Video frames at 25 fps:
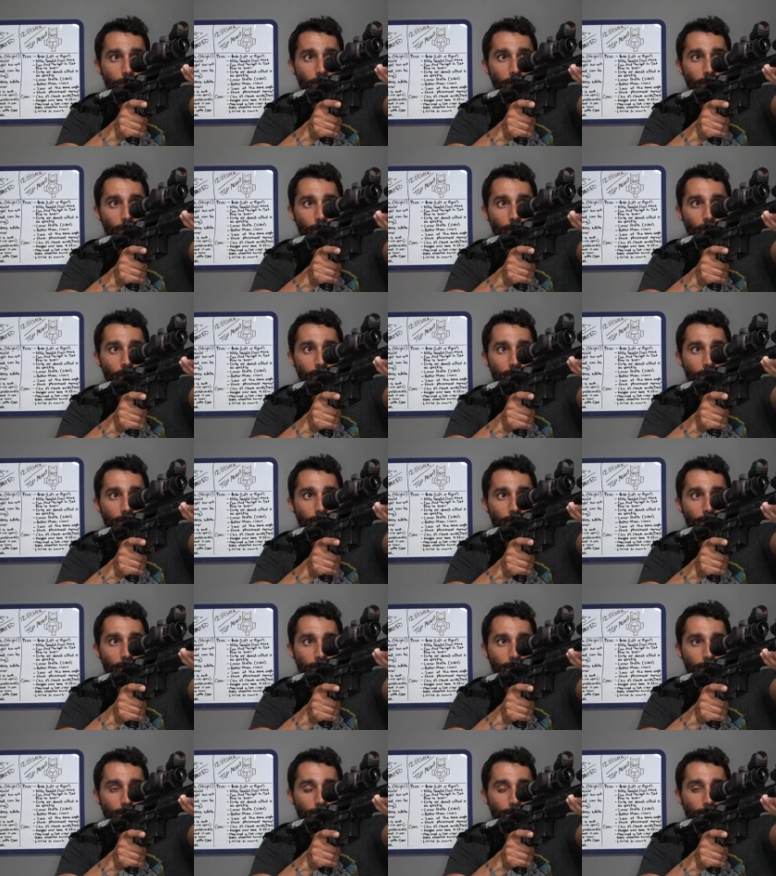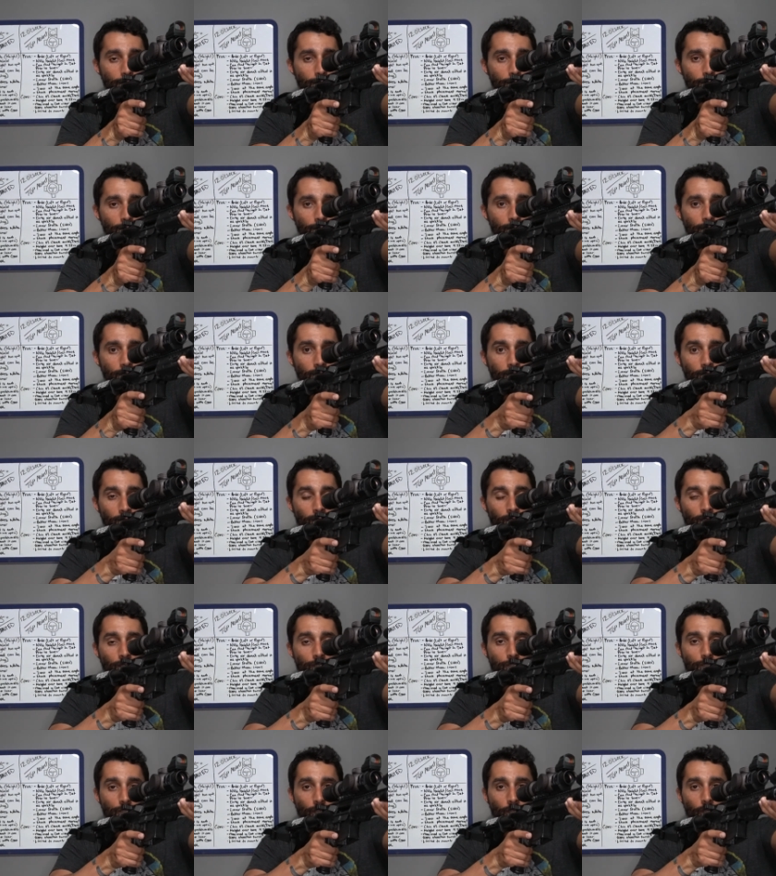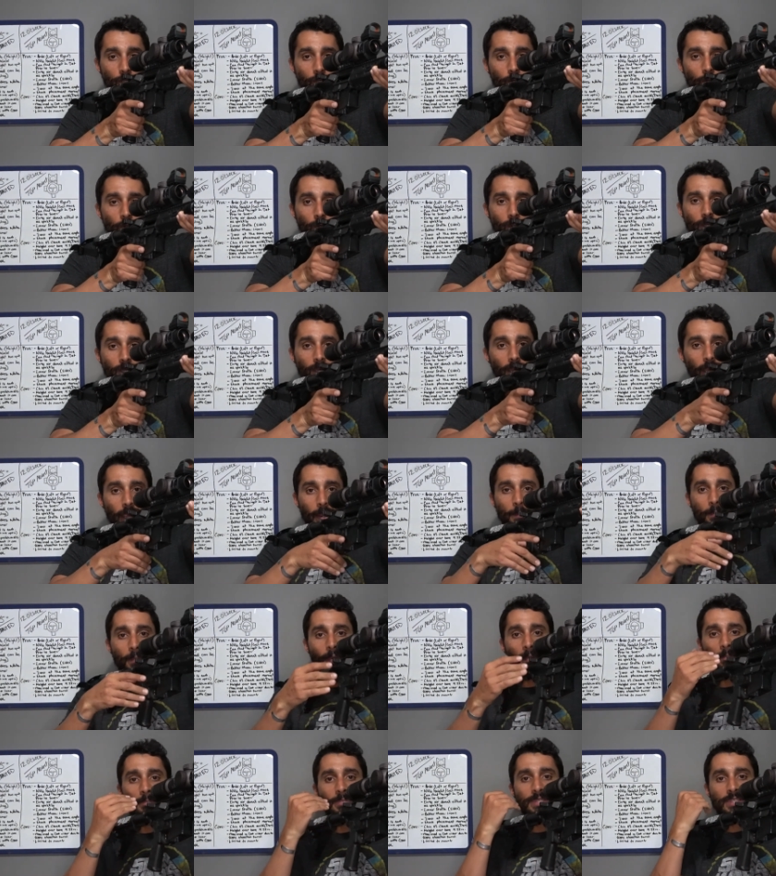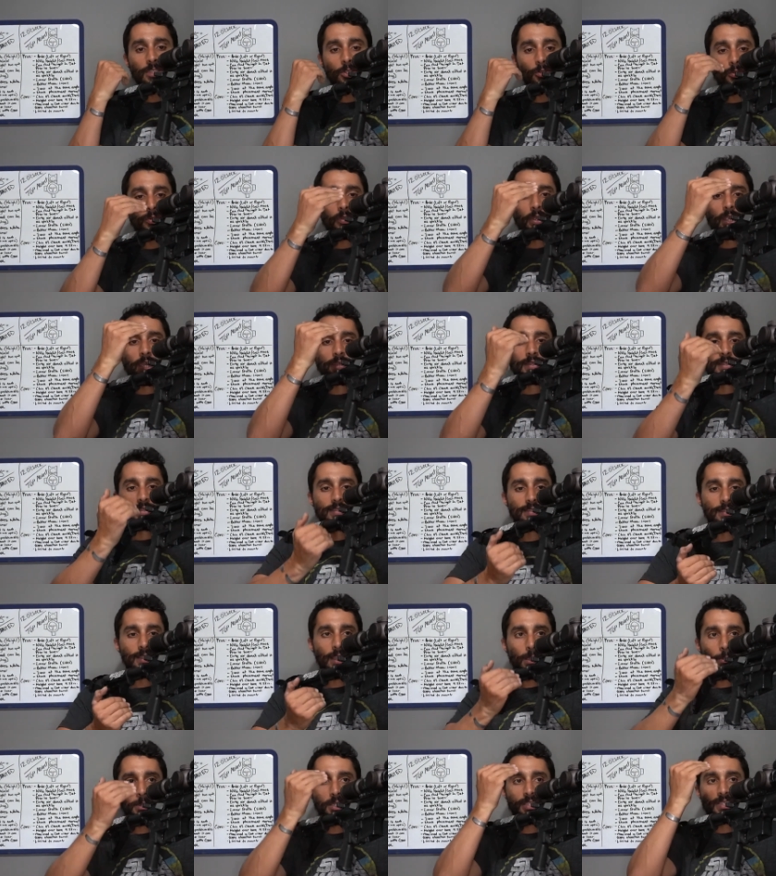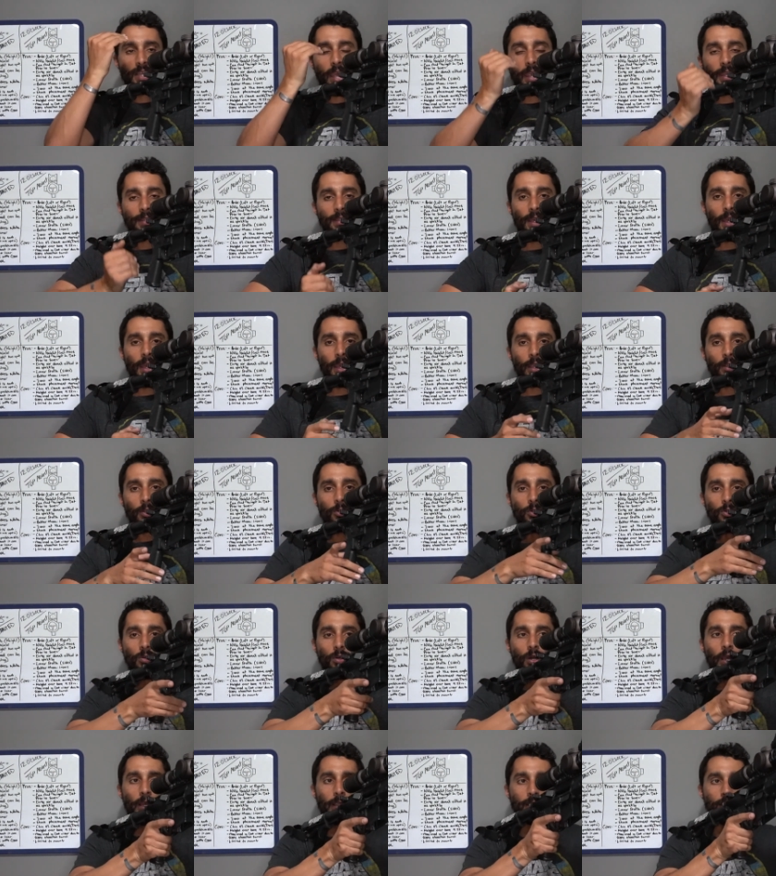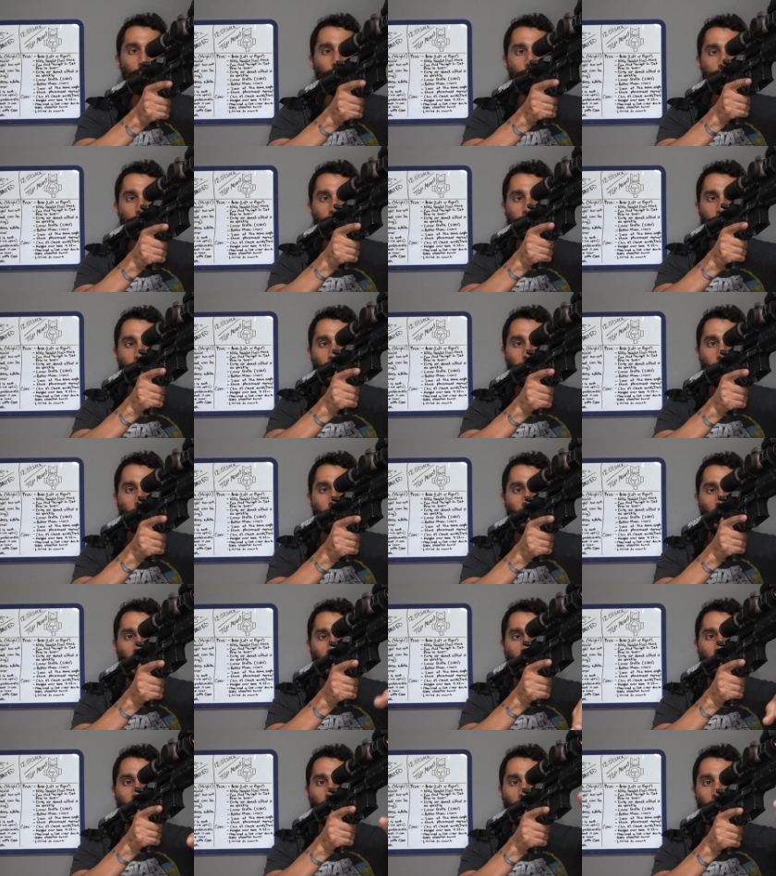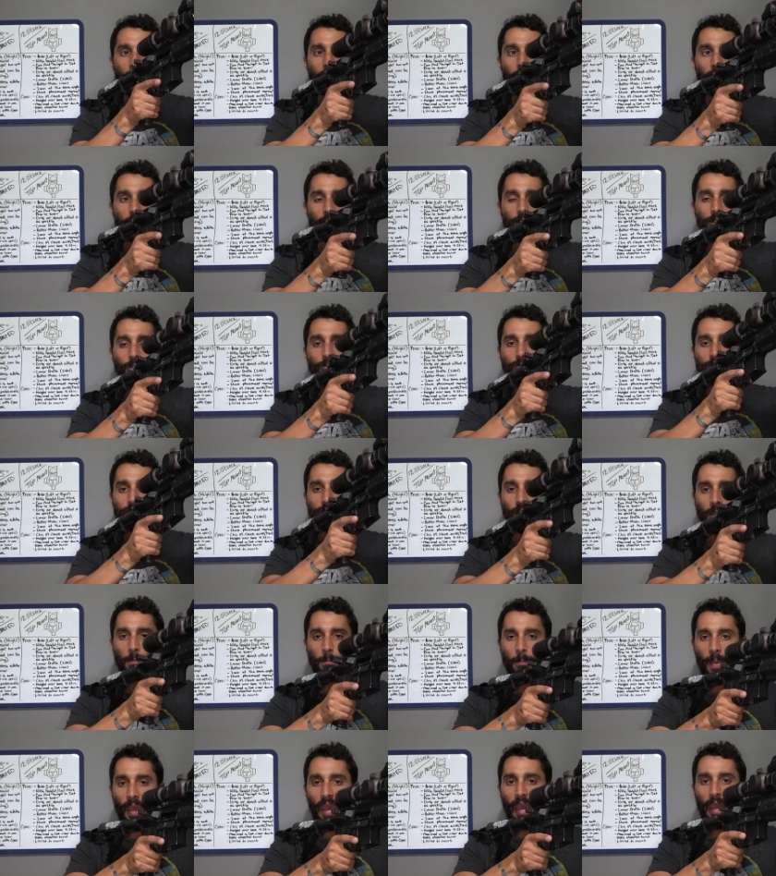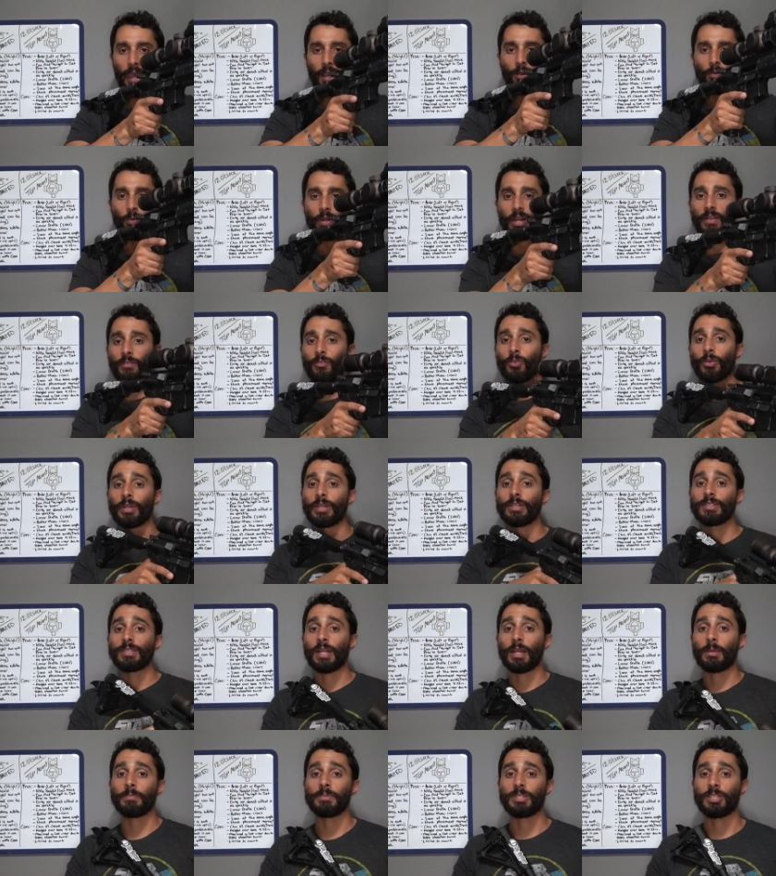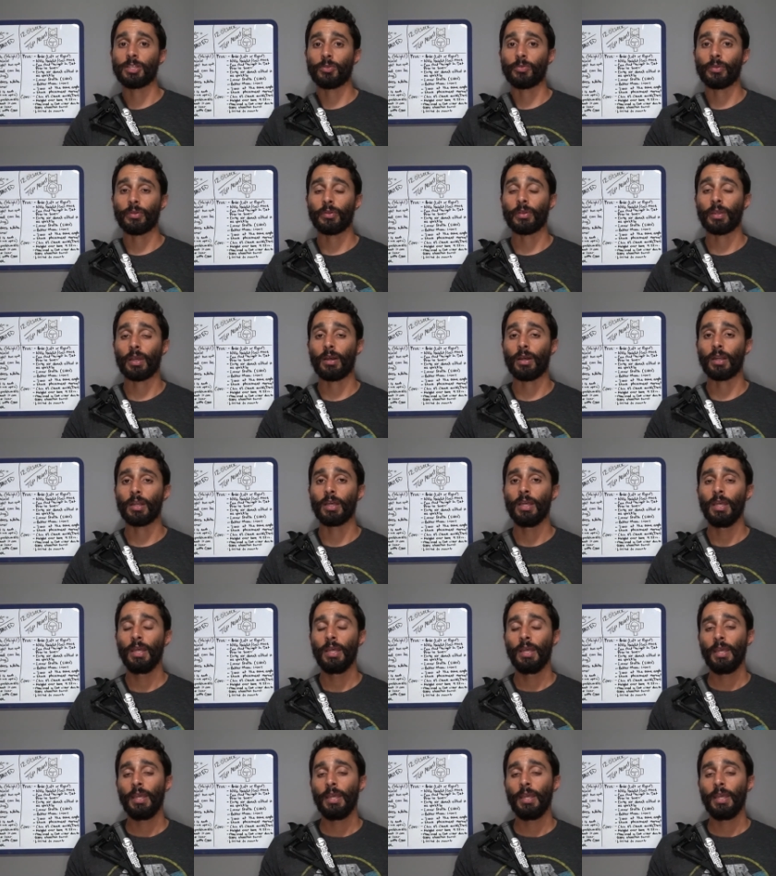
my red dot here. So I'm zeroing at the same exact angle. I can use the same bipod, I can use the same bag, whatever it is that I'm zeroing on,